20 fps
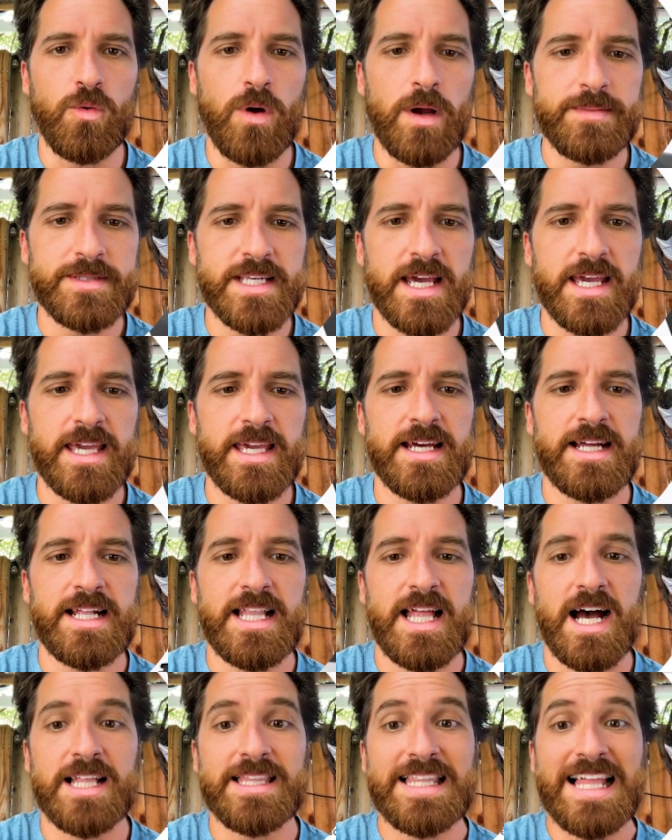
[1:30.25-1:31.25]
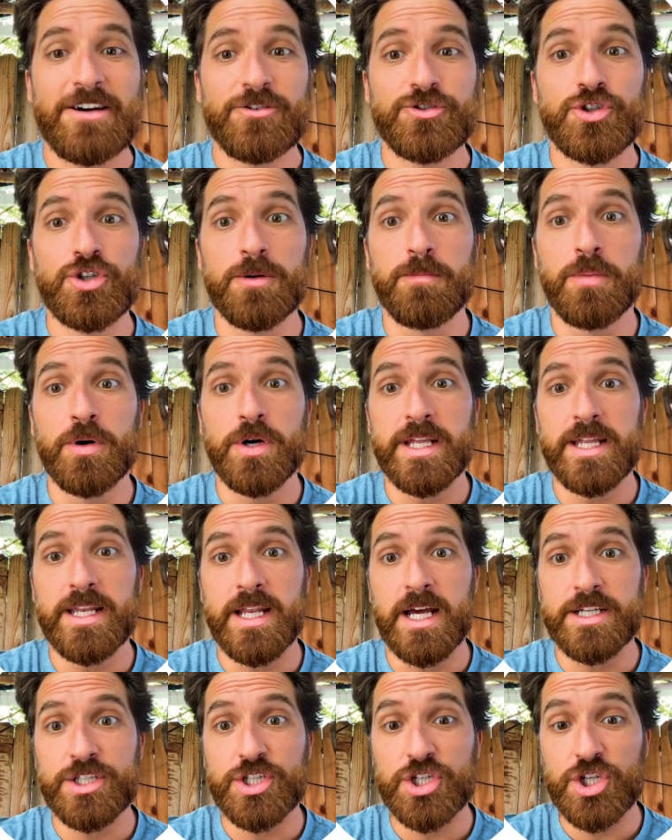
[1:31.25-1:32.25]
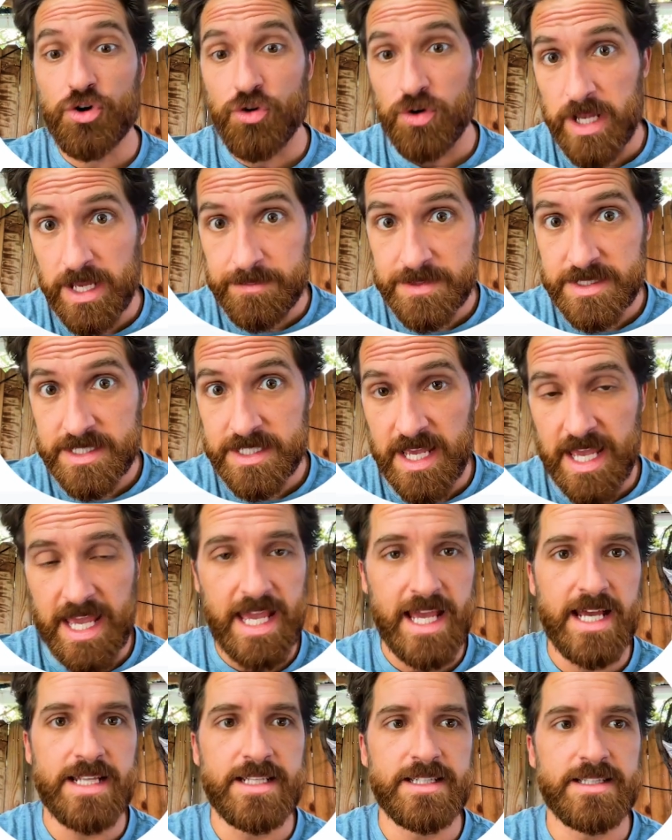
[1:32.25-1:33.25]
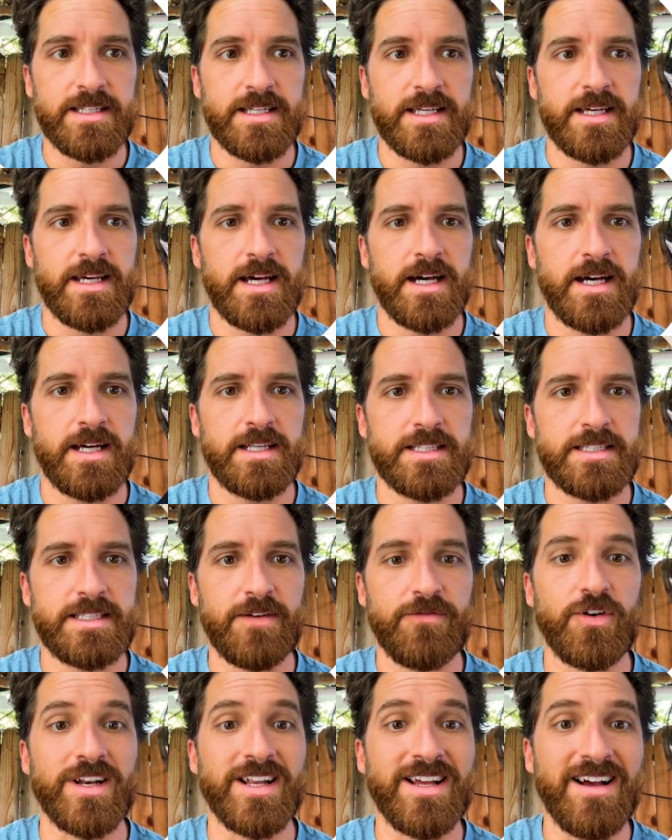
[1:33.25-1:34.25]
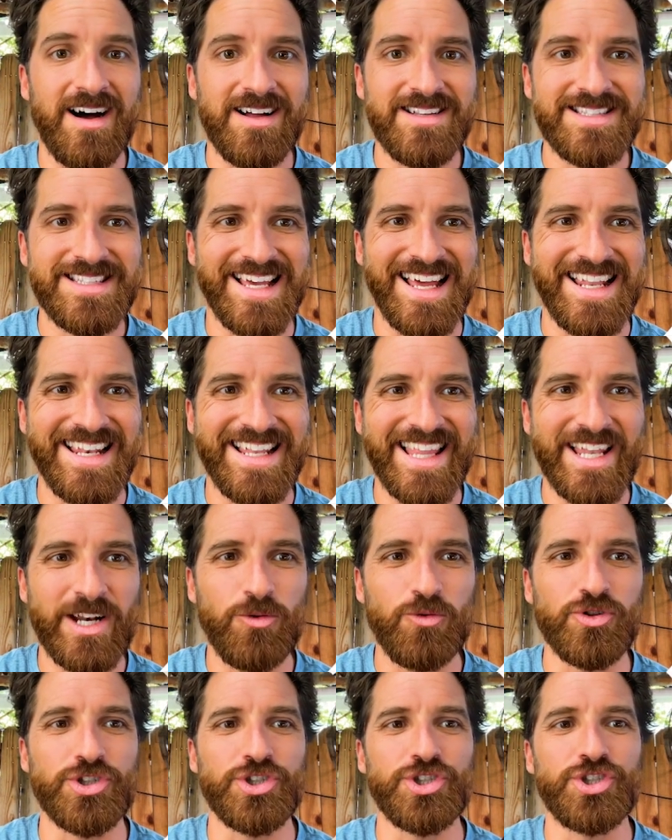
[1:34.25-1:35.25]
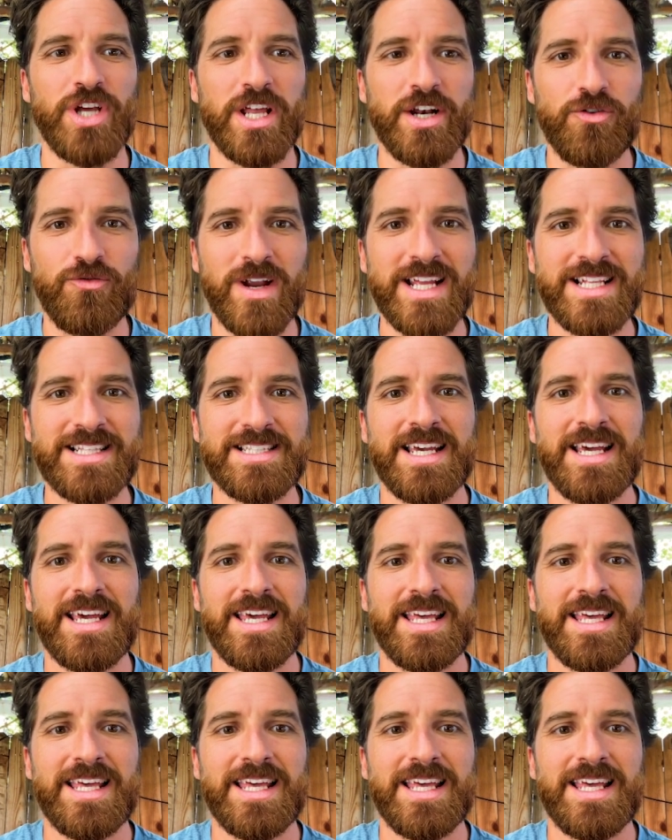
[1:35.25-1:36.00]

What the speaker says: website, allows you to put in a script and different content, and then it will generate